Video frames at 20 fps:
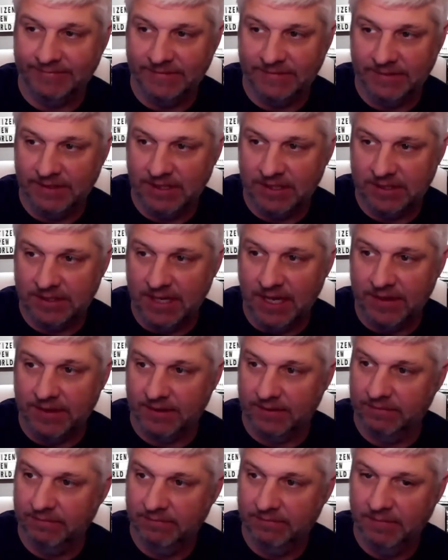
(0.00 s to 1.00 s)
There's
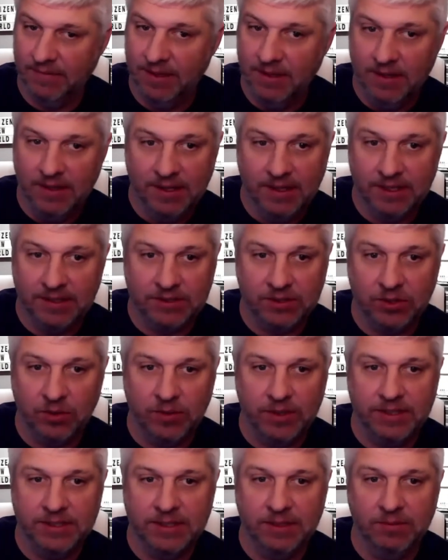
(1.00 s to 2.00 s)
nothing. It's so
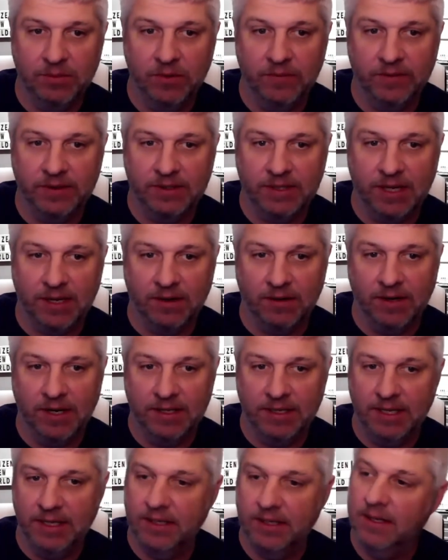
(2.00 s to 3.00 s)
easy to move it there. And
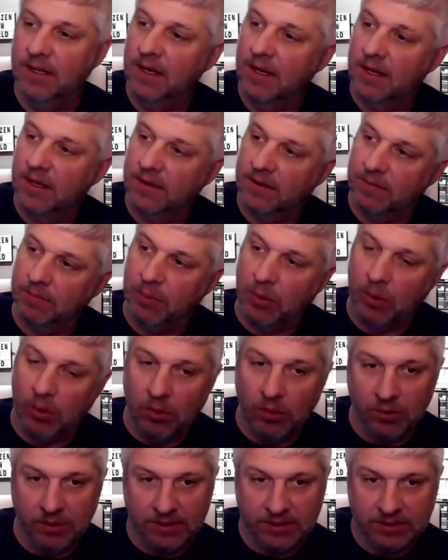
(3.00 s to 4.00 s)
then the
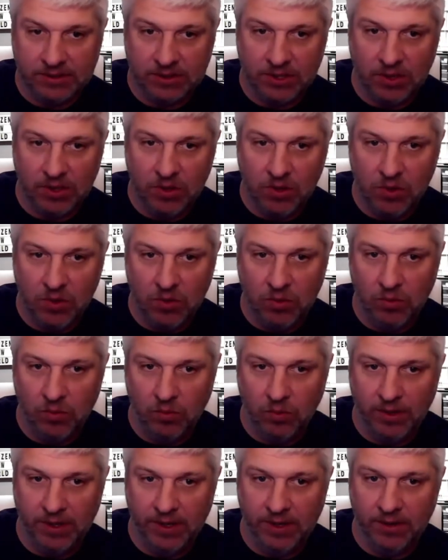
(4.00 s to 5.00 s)
pull is so
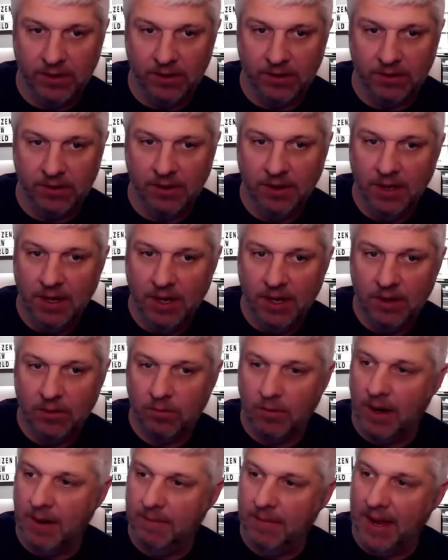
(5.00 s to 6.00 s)
weird
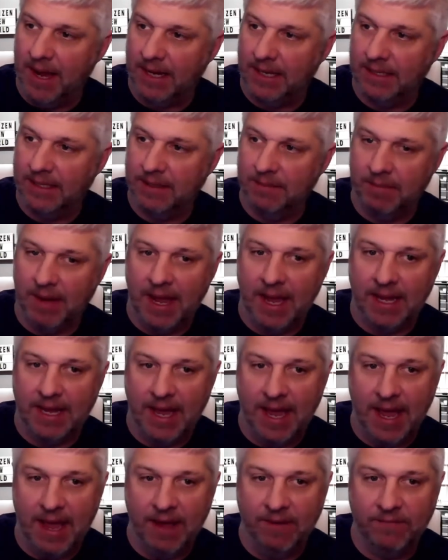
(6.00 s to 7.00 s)
right back in the back
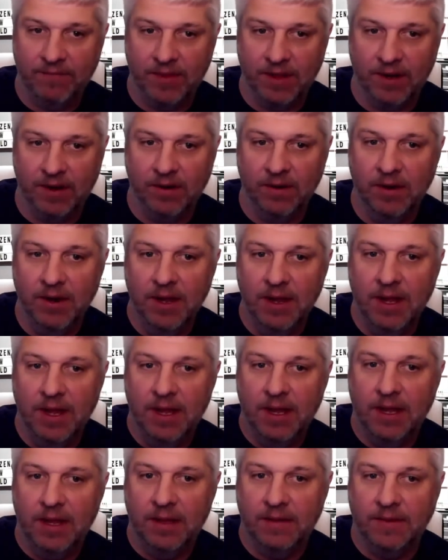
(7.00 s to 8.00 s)
half there
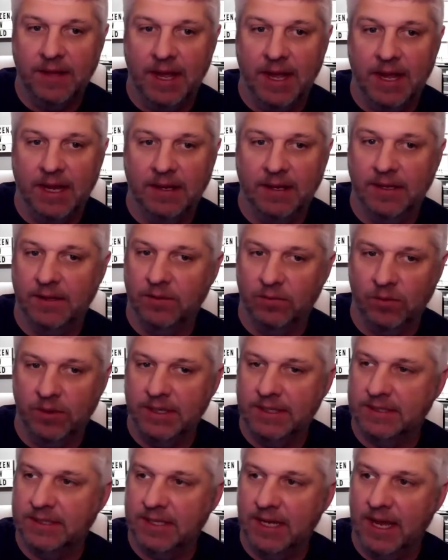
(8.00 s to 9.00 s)
that, and the
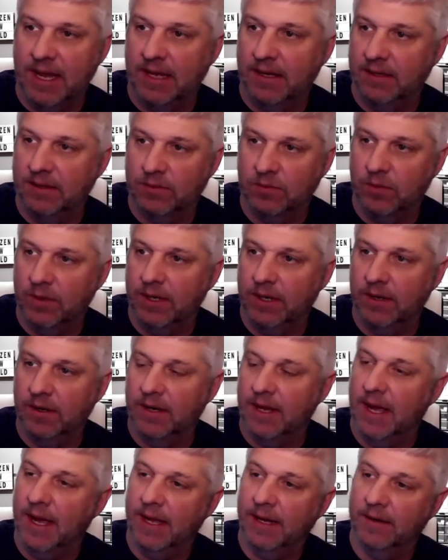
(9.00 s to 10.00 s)
reset is weird.
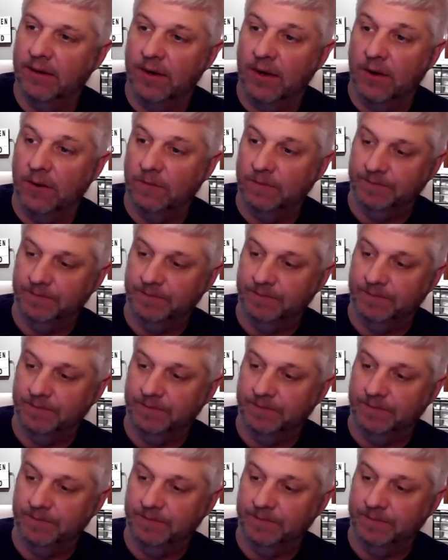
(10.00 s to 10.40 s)
I don't know.